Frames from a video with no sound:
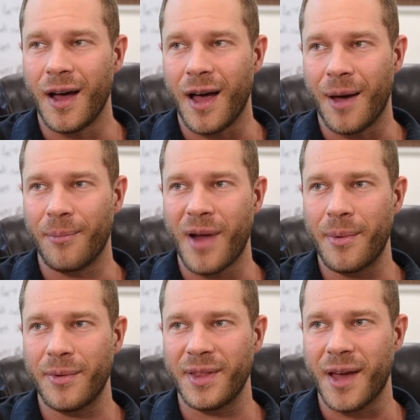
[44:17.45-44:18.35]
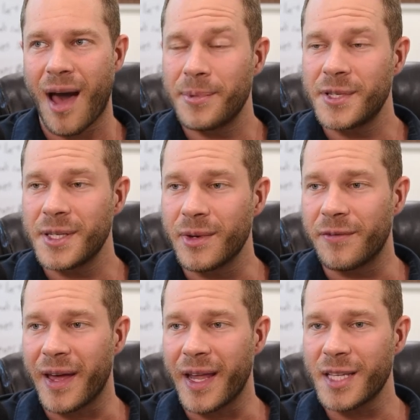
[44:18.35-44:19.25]
Um, probably the opposite of what
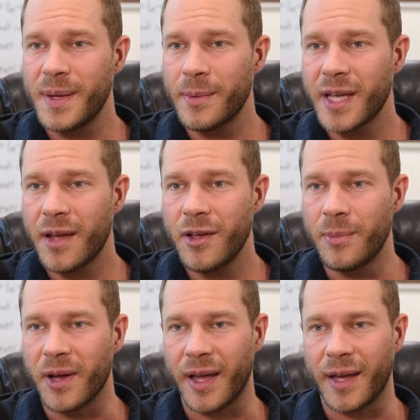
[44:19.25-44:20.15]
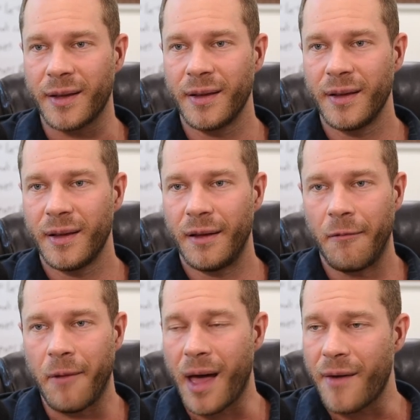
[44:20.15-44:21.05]
finance people tell you, but like
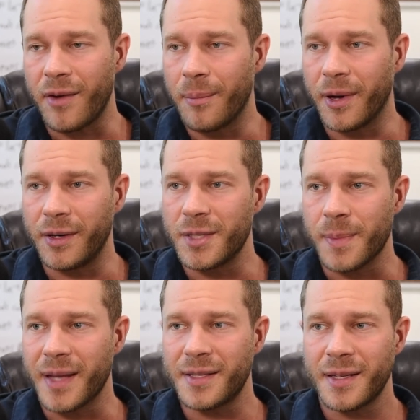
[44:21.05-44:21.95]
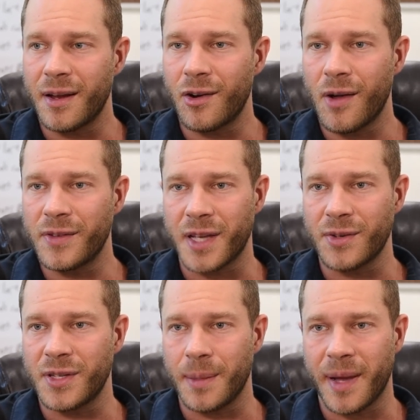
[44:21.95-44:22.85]
I have an abundance mindset. I don't have a
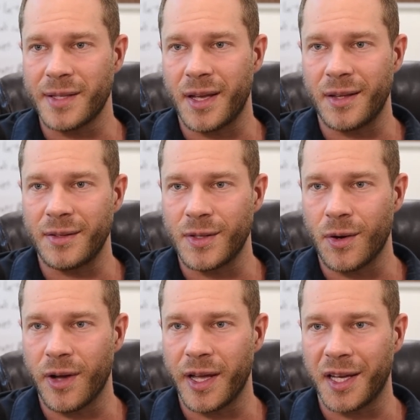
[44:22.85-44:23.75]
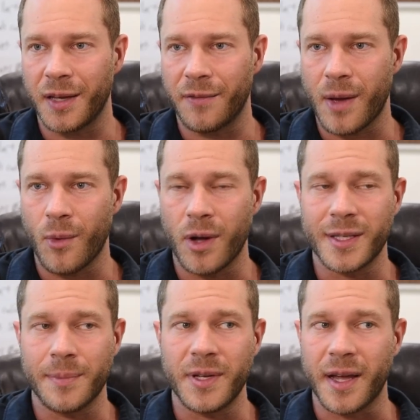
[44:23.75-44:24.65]
scarcity mindset. So like if I want
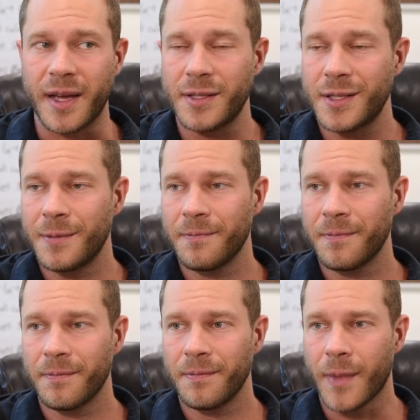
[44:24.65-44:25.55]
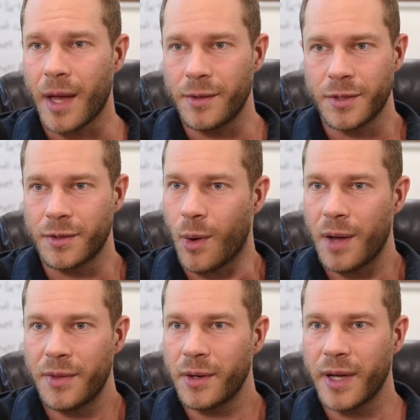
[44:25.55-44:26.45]
something nice, I'll just go
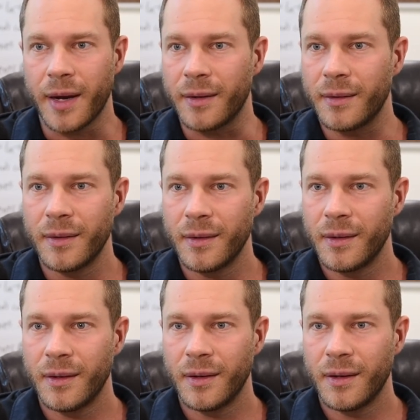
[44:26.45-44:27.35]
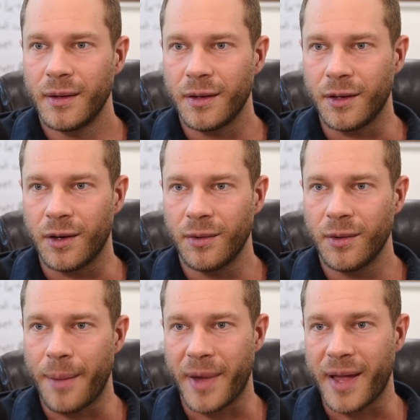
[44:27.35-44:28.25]
out there and get it. You know,
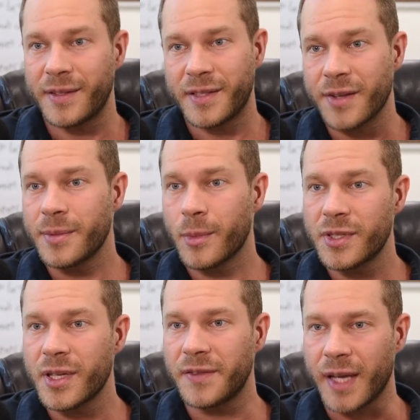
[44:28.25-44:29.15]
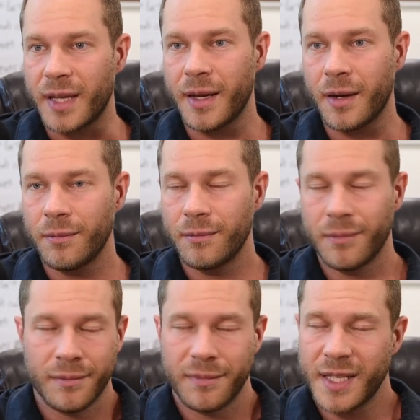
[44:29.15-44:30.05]
I might have to sell some more stuff to get there,
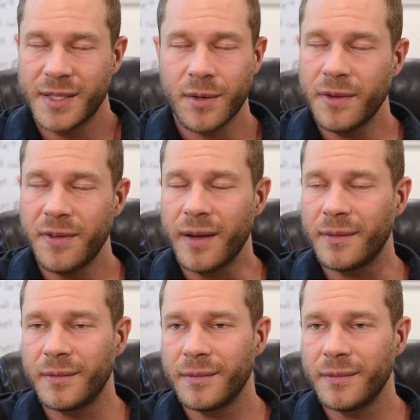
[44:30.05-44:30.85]
that's totally fine.